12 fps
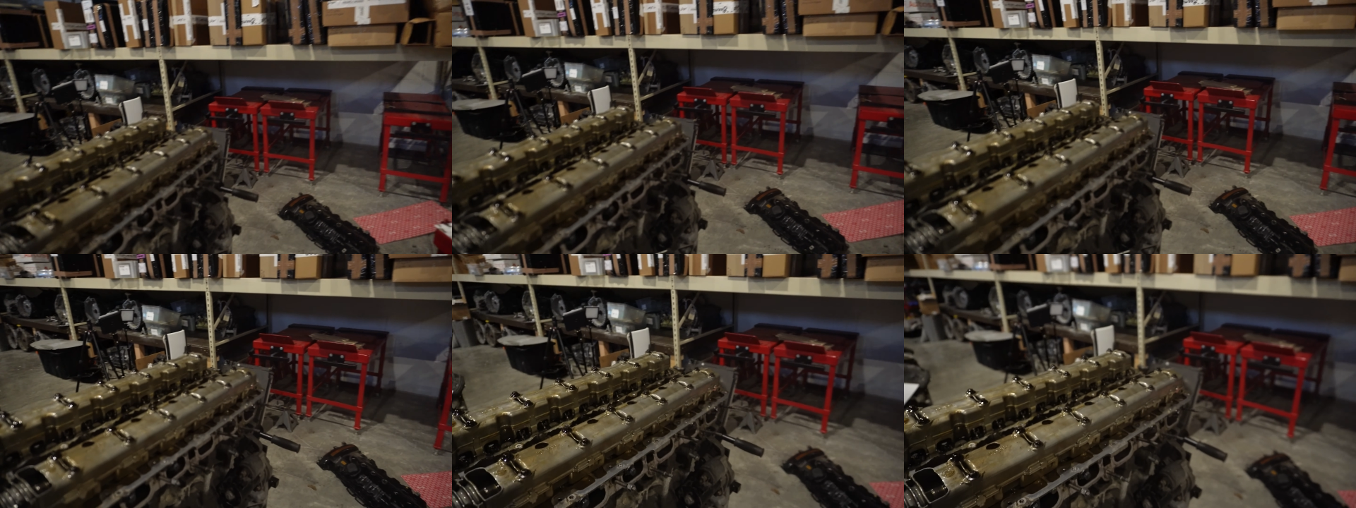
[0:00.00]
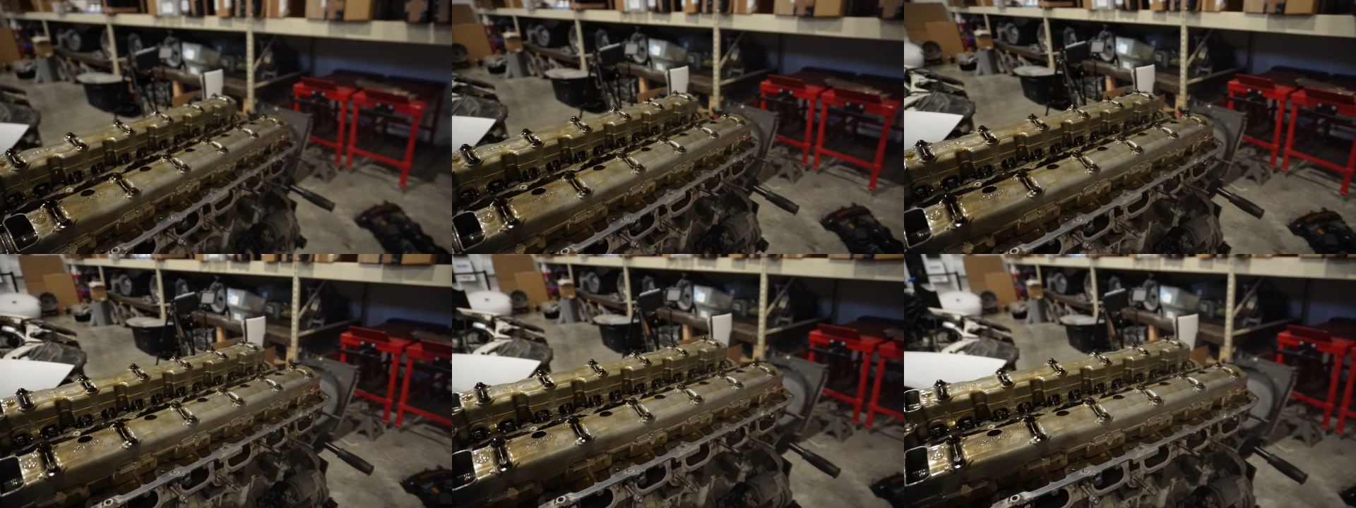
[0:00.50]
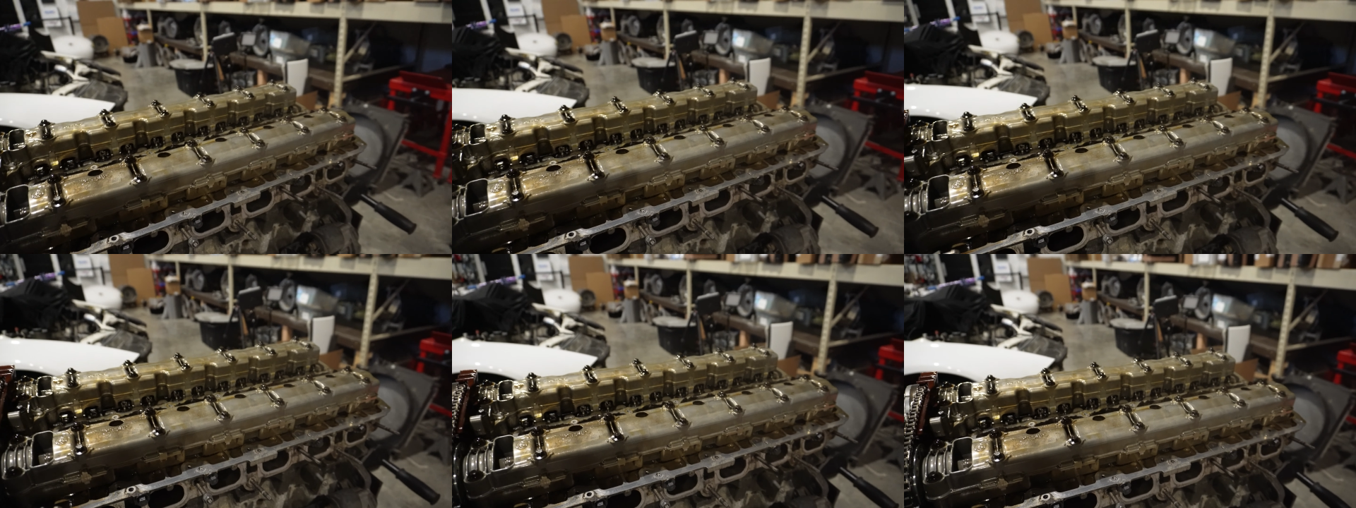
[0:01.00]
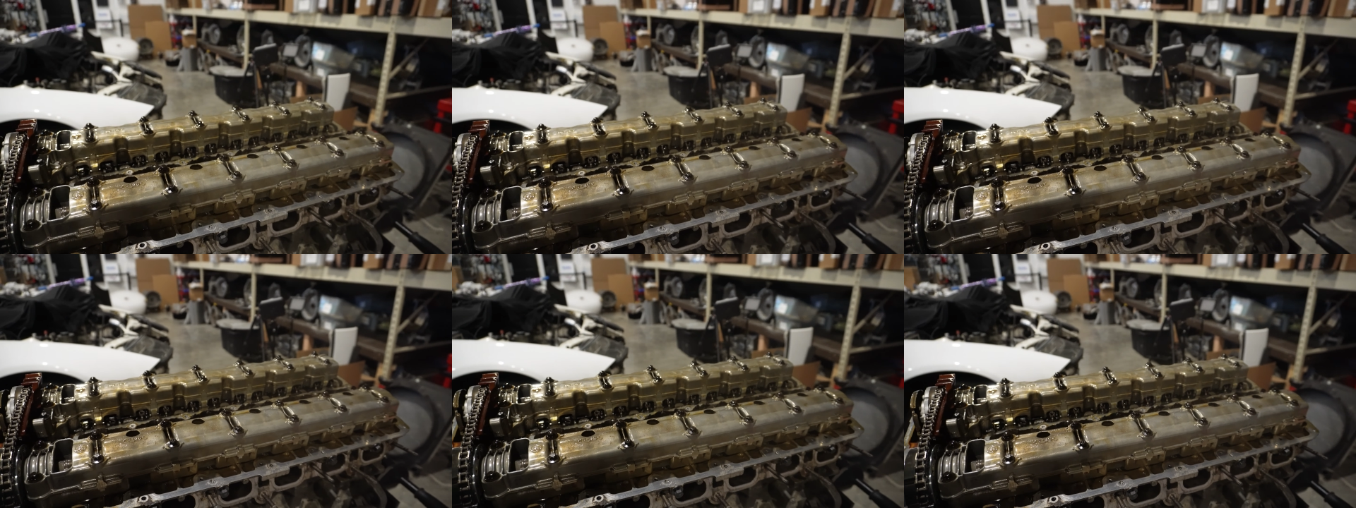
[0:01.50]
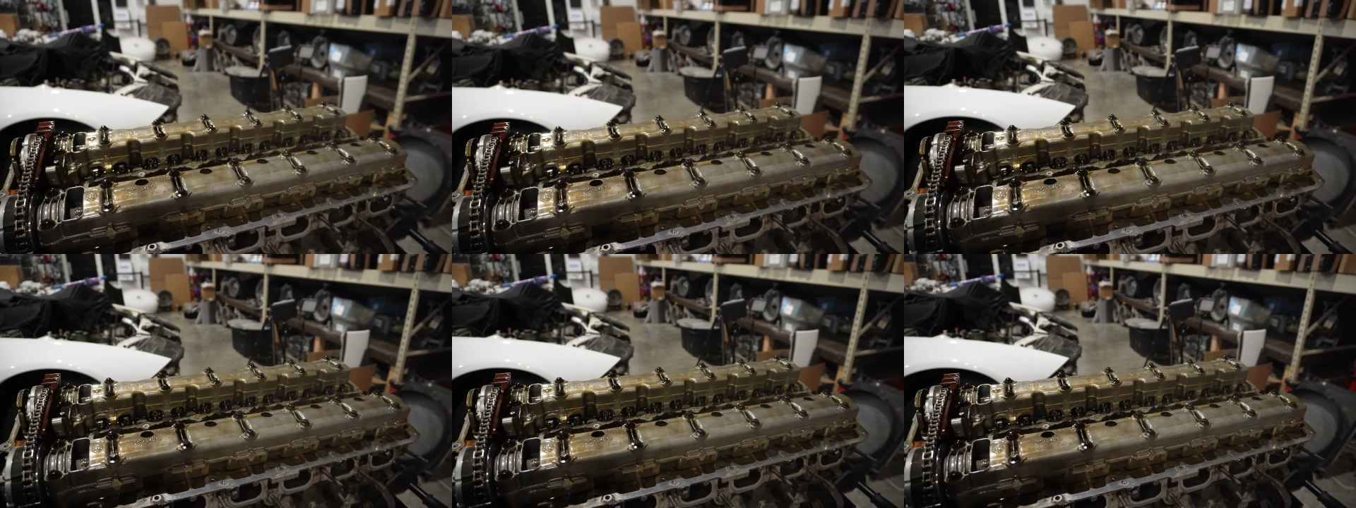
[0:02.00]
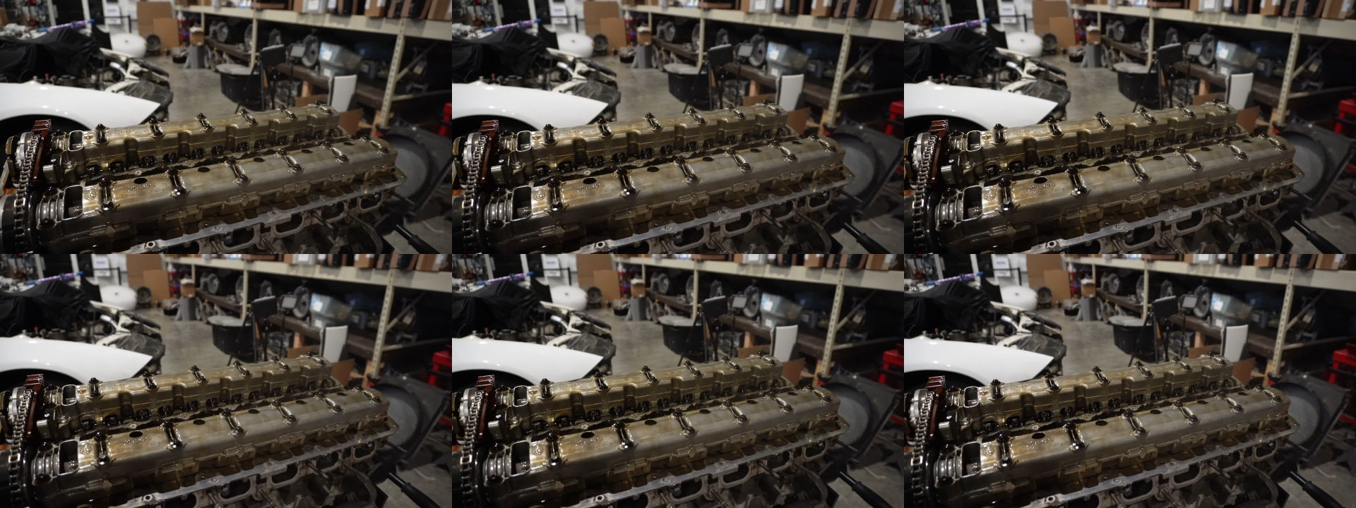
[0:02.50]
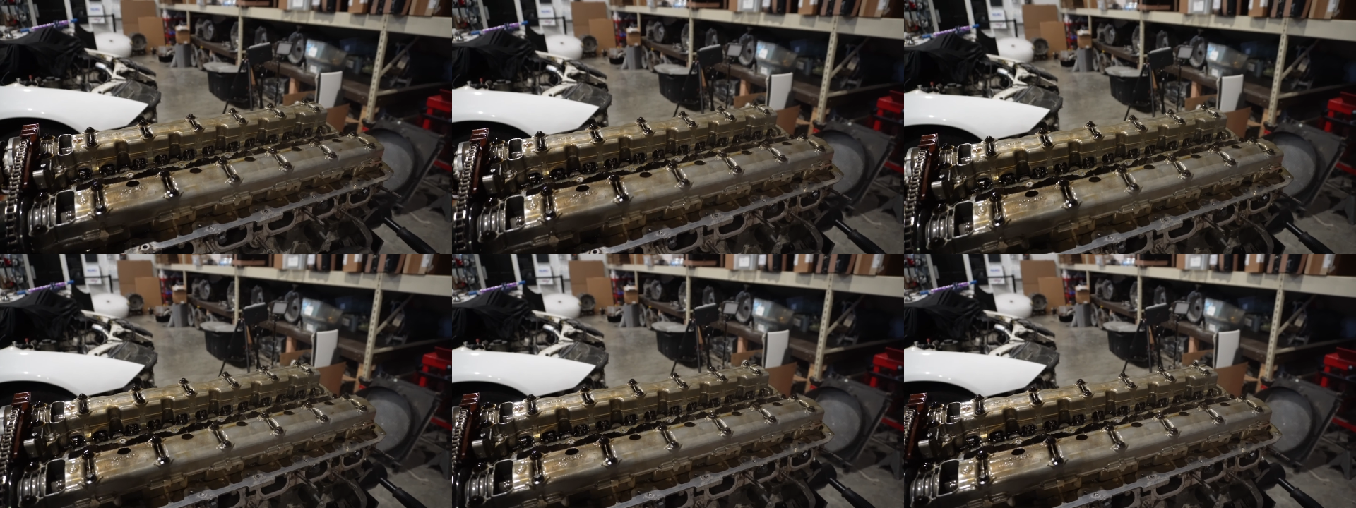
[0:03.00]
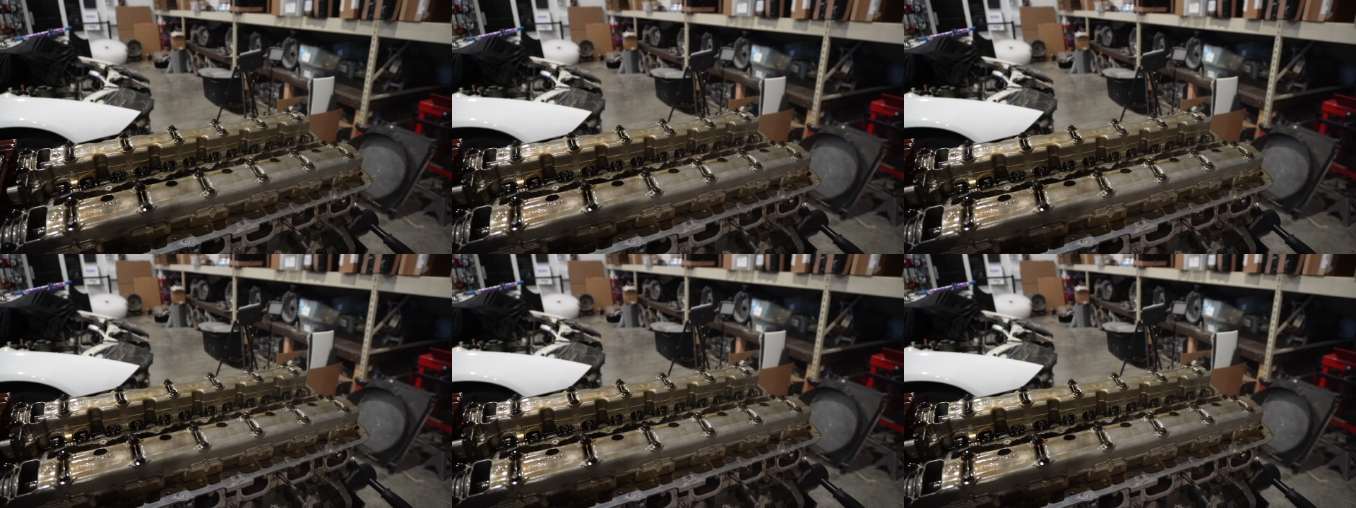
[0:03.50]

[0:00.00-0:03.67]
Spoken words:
No face is visible, so there are no lips to read.